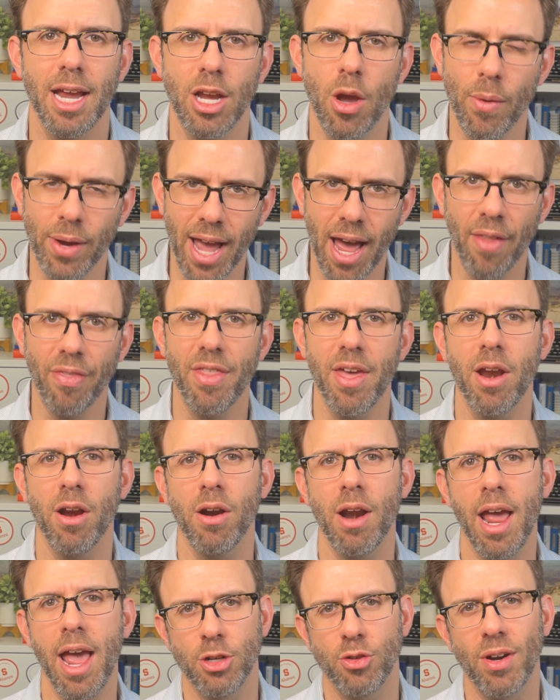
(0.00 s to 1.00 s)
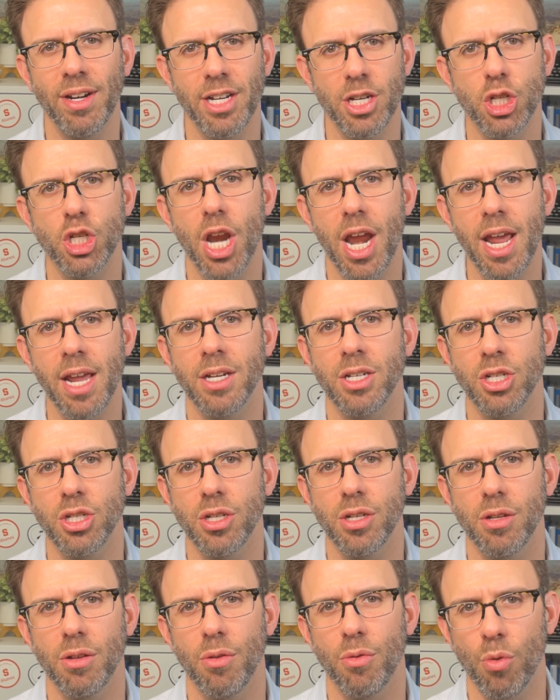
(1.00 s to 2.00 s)
going out there and trying to
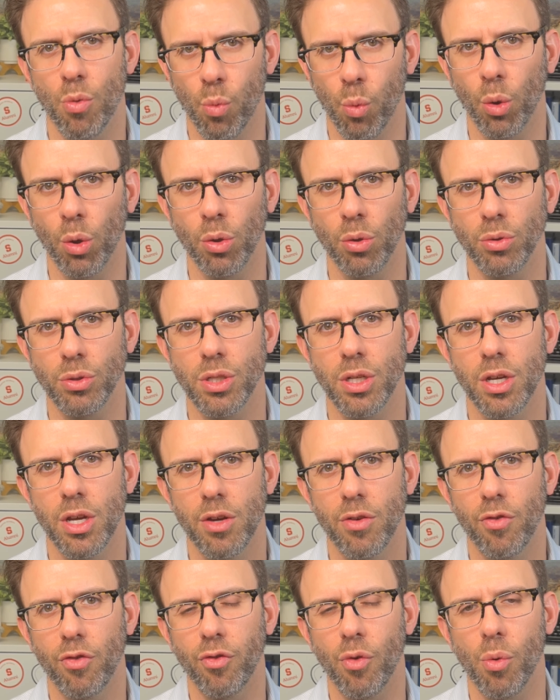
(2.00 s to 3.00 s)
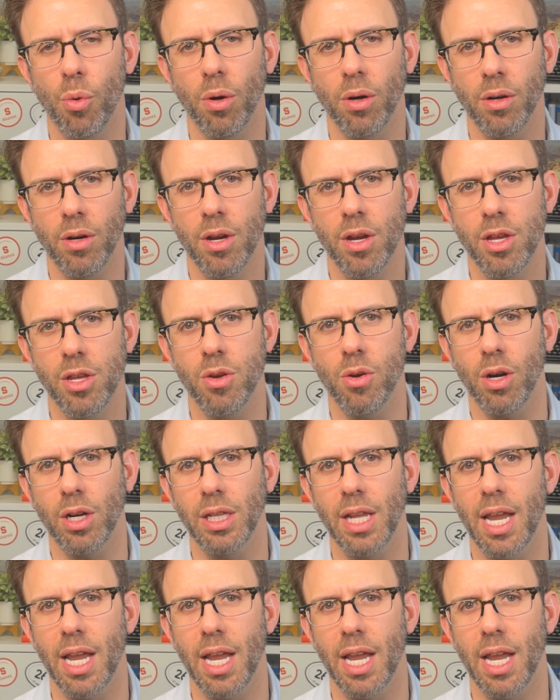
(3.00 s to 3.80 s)
change the world for your